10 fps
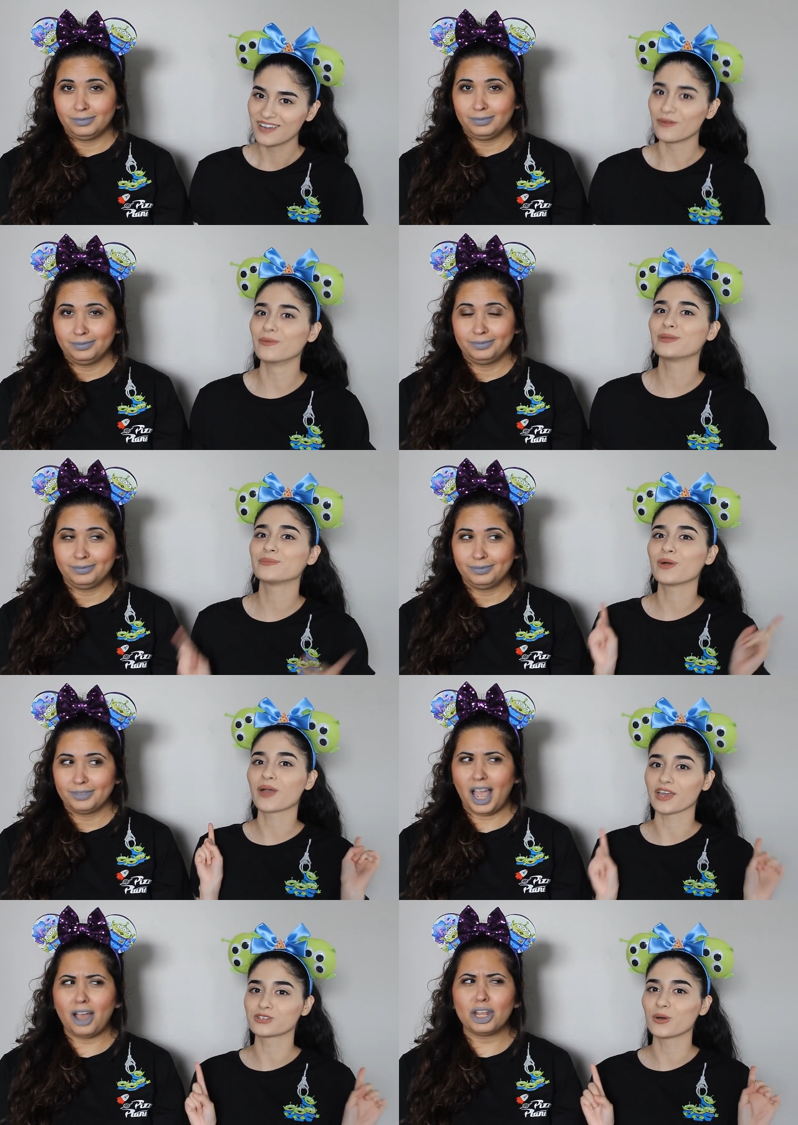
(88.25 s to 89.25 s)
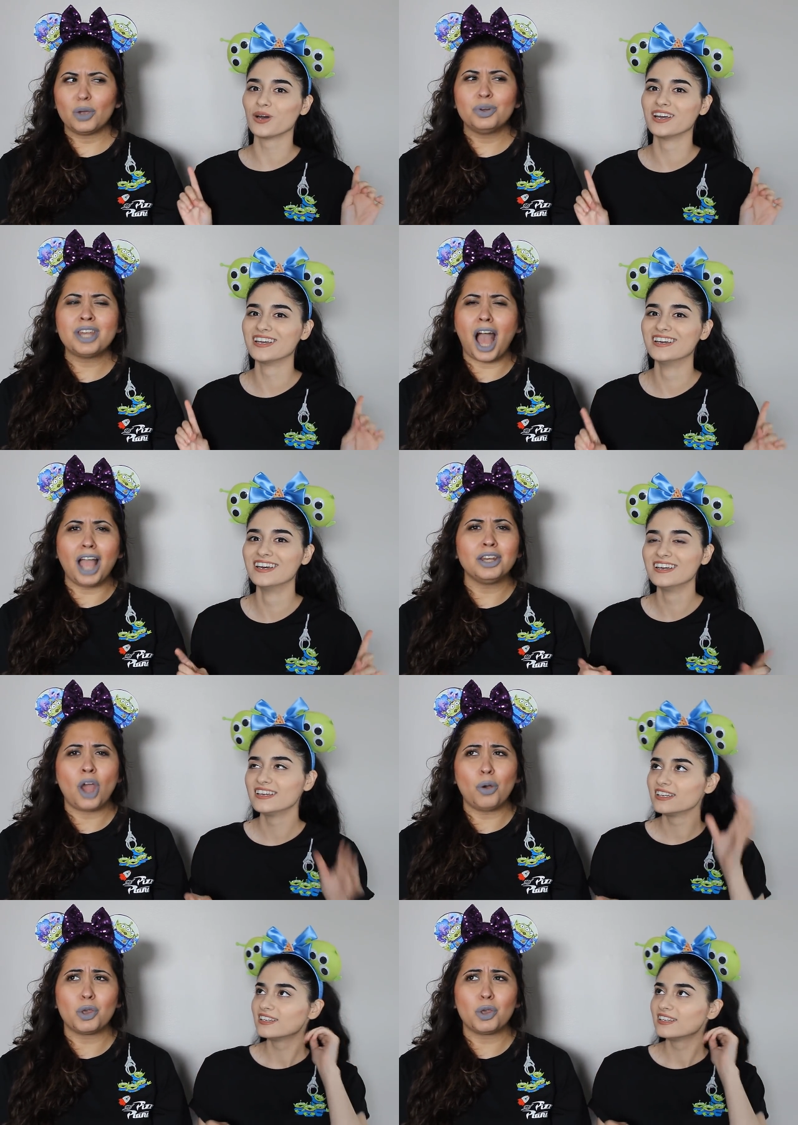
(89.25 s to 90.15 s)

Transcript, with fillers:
Speaker 1: Well, when, okay. How so, do you not know?